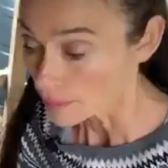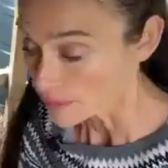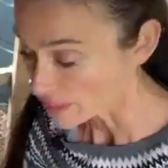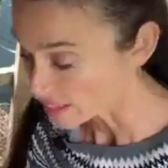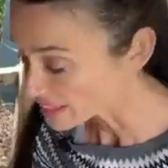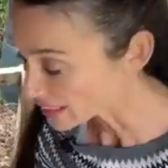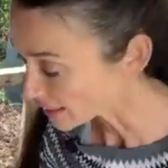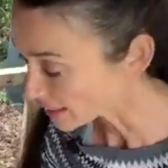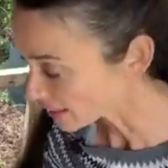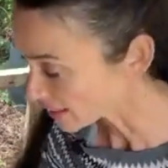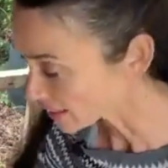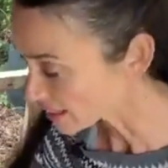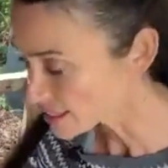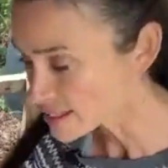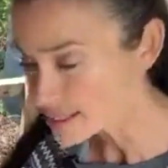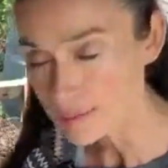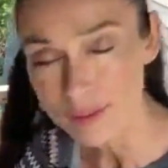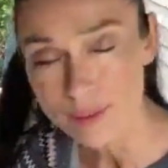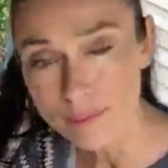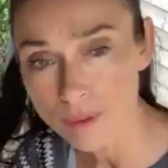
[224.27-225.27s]
But then I
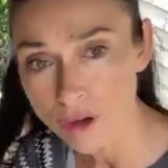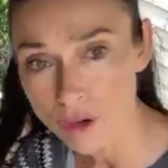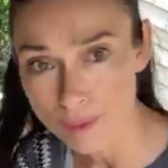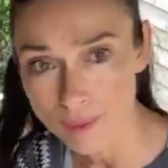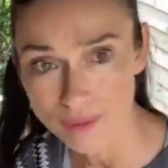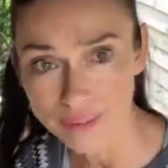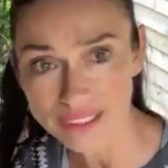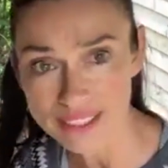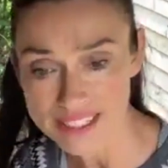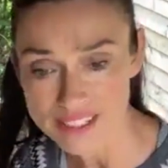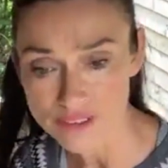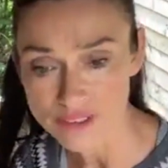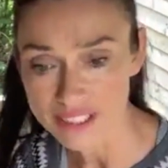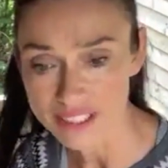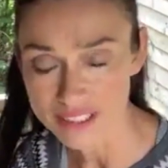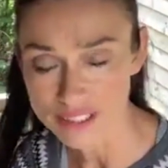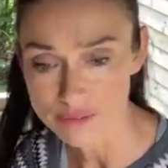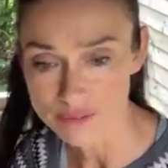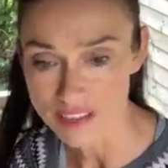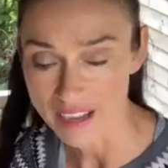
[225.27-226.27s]
learned a bit more about
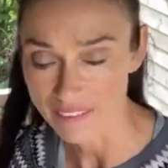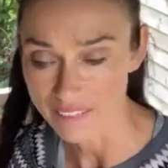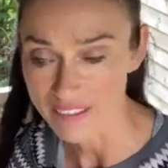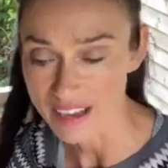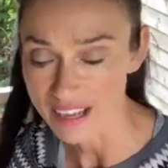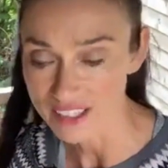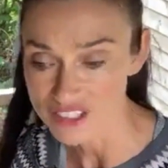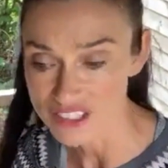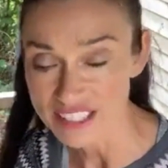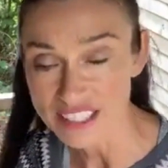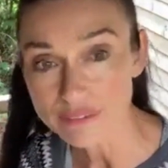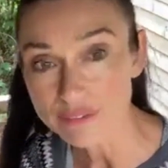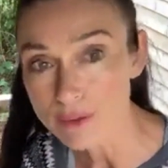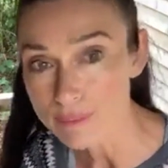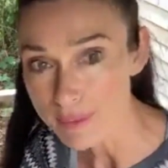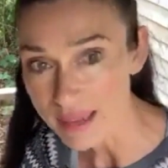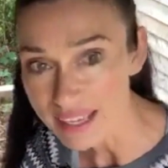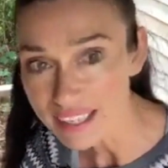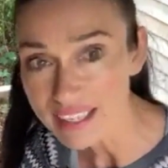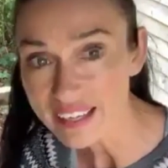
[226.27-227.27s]
glycerin and the fact that actually
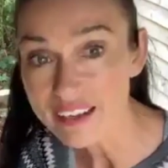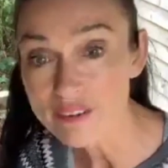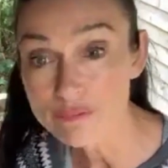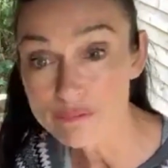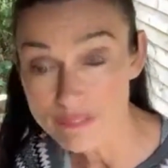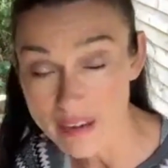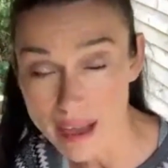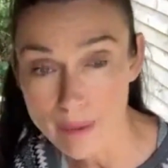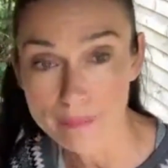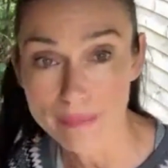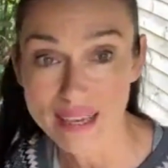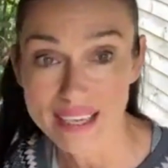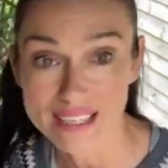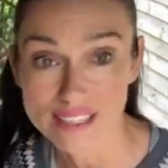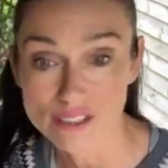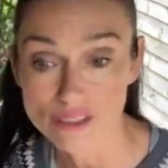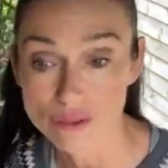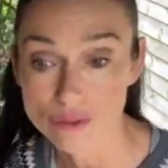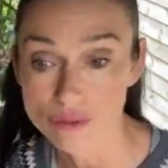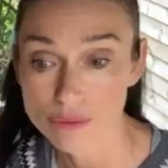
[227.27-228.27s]
if you're making a
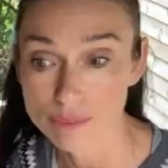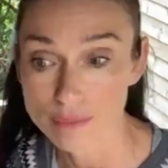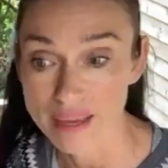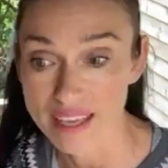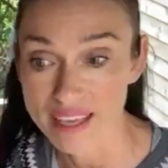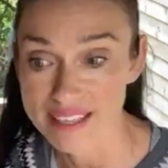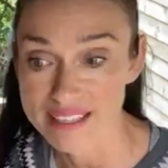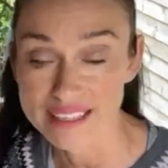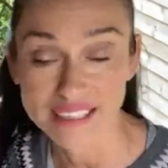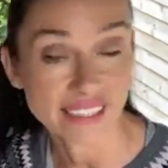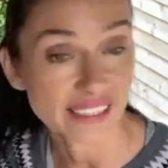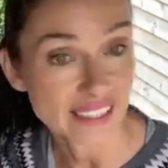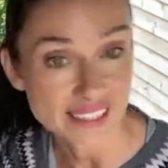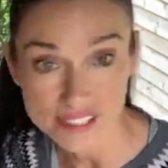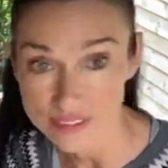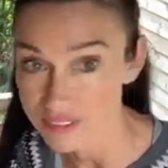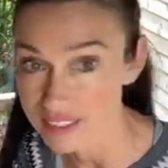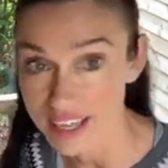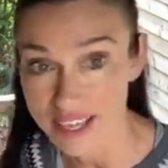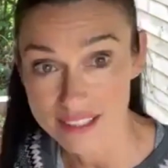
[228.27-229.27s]
fat-based toothpaste,
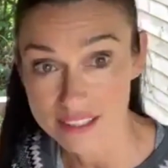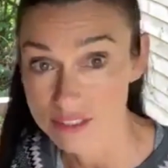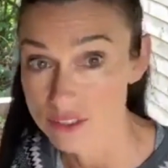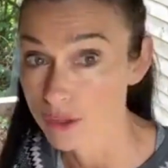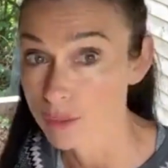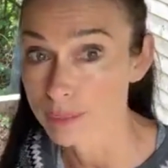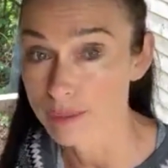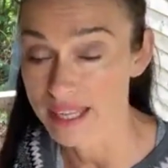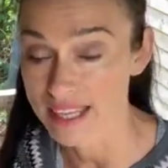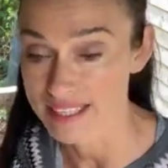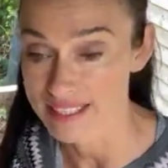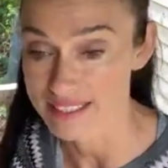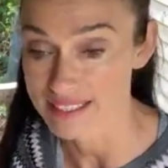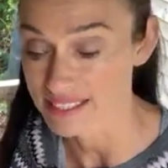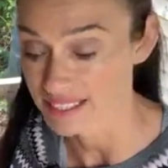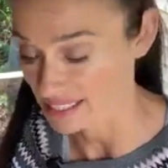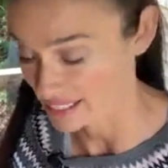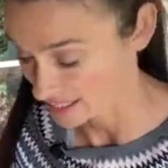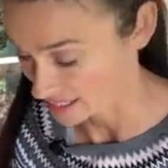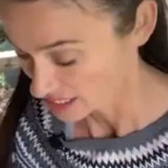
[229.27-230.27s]
glycerin has no
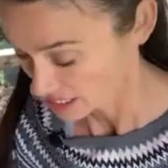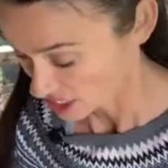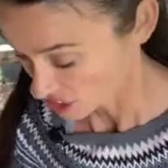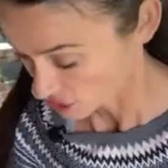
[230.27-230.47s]
place in it.